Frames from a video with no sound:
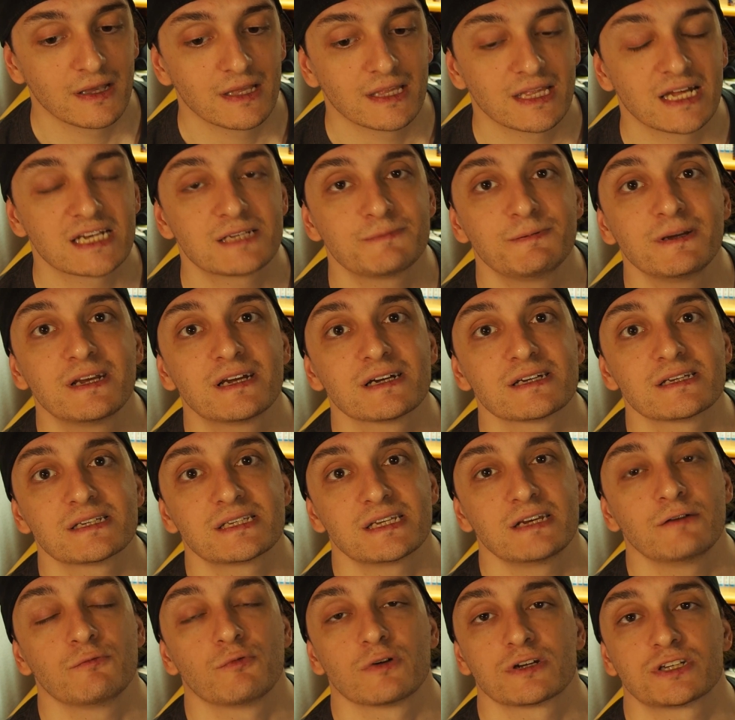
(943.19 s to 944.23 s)
That's because
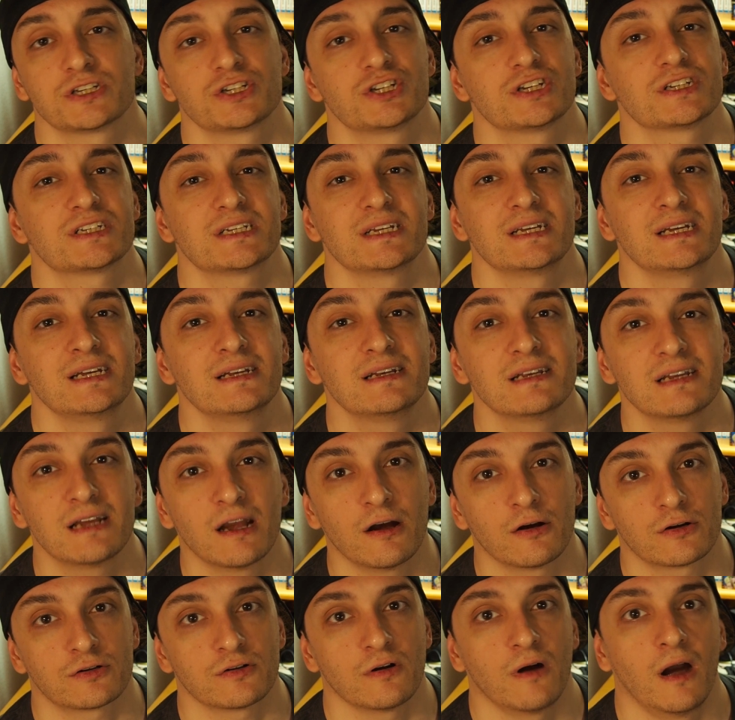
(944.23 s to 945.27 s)
it wasn't just a hidden
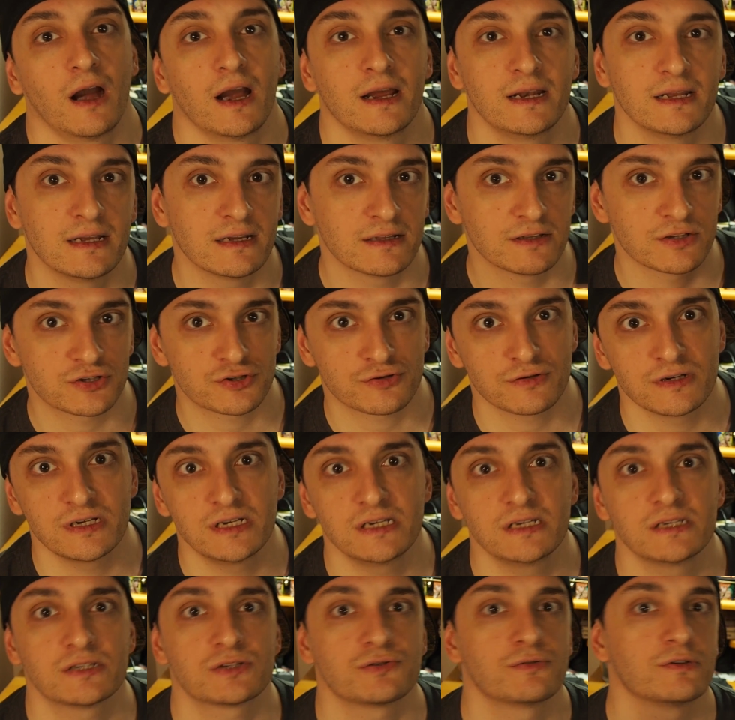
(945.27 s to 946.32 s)
character hiding in the
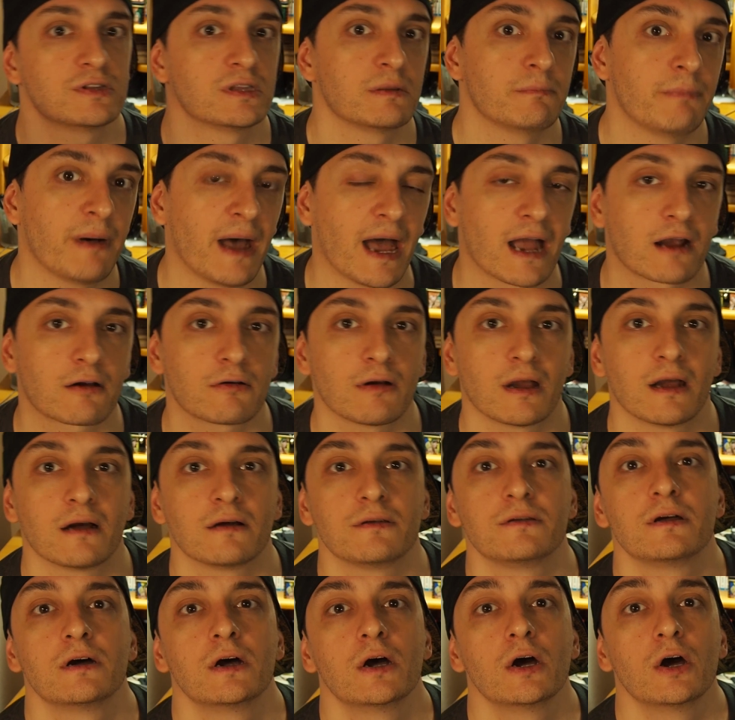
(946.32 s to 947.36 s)
trees or in the
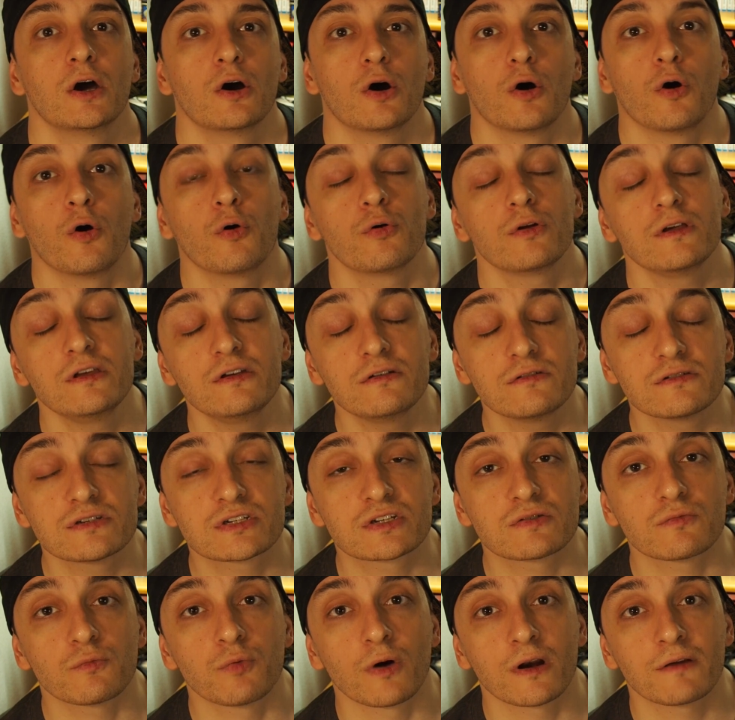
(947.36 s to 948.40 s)
background. Oda
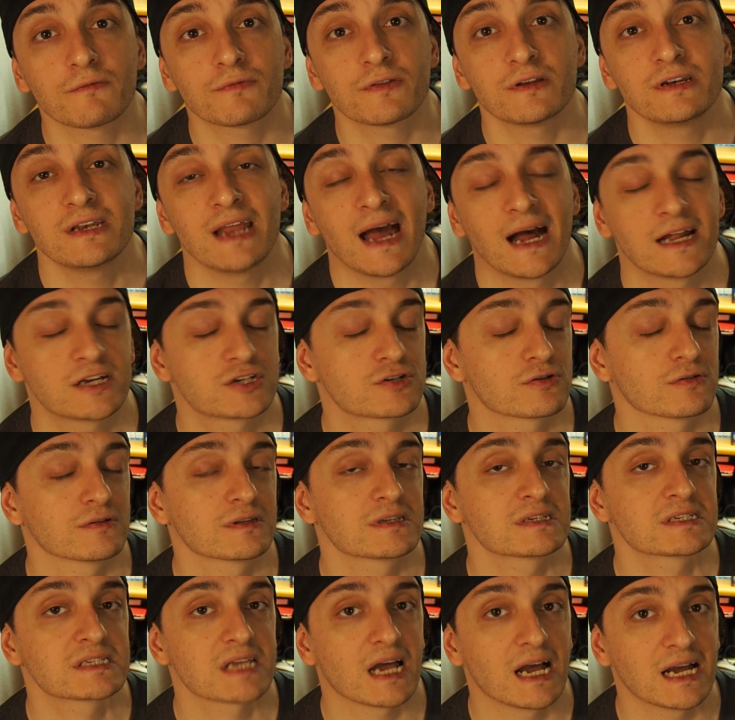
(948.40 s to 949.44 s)
used one of the natural
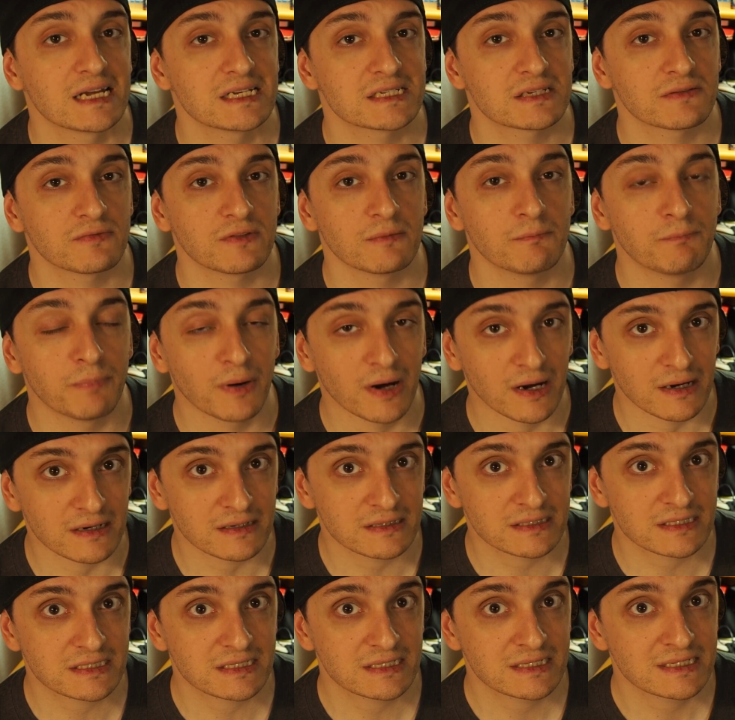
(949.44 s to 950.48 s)
designs of the
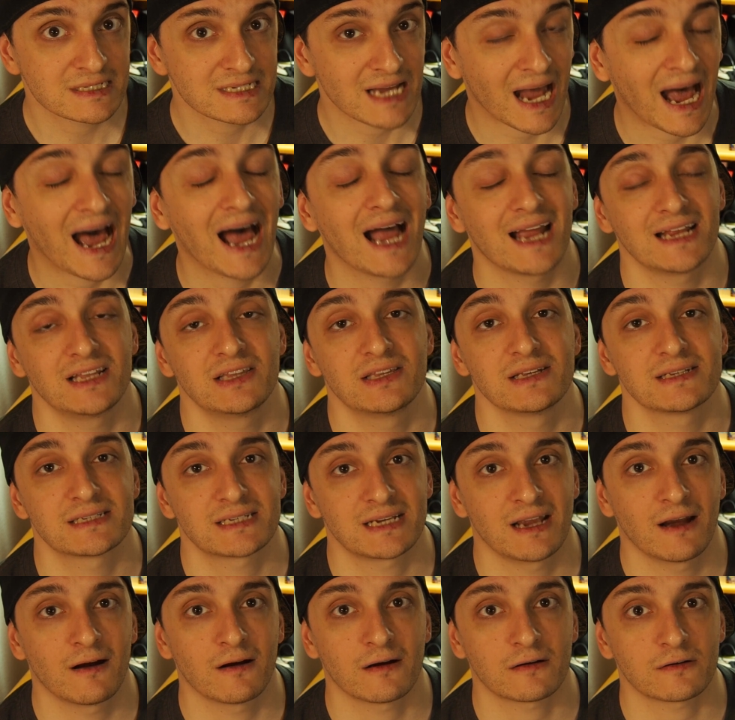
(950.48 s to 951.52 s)
bugs to hide this
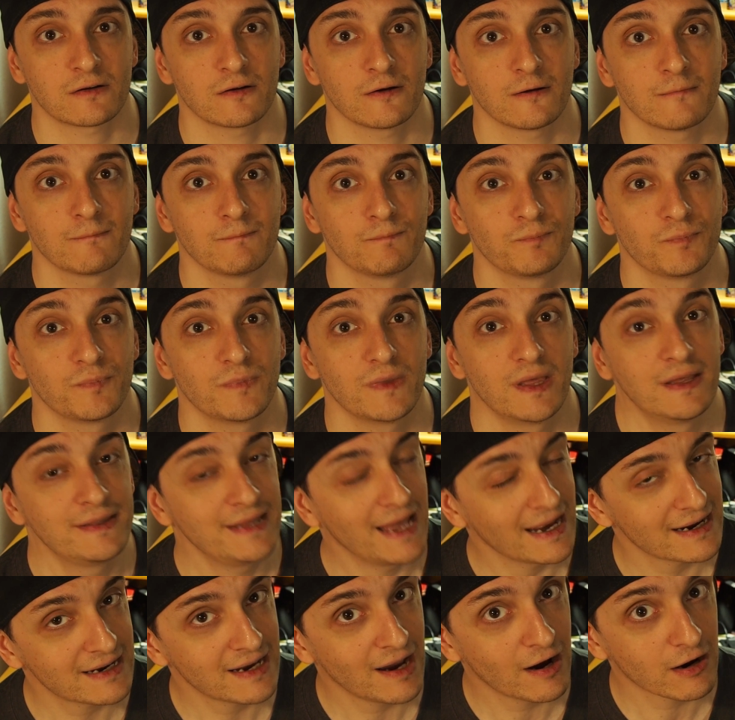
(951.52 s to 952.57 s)
character. And
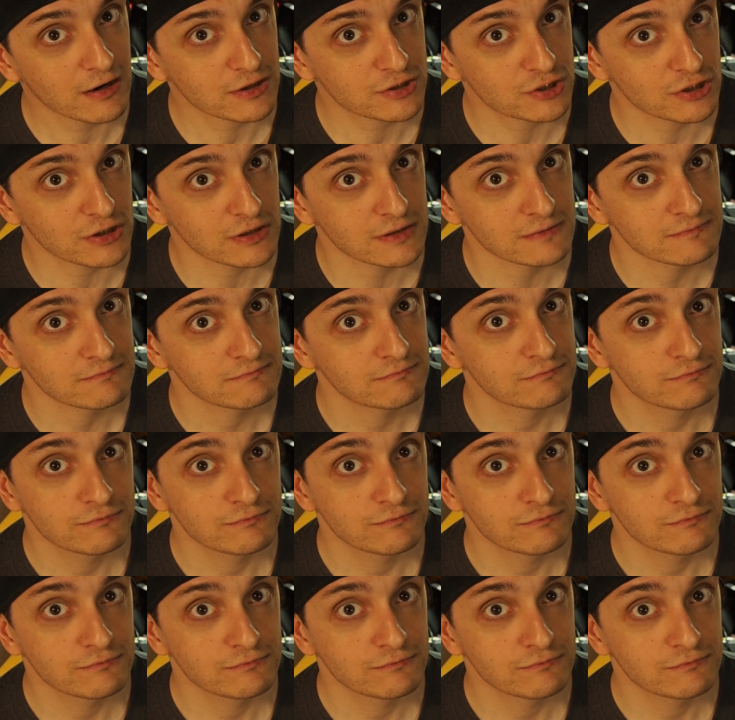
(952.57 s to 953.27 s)
that character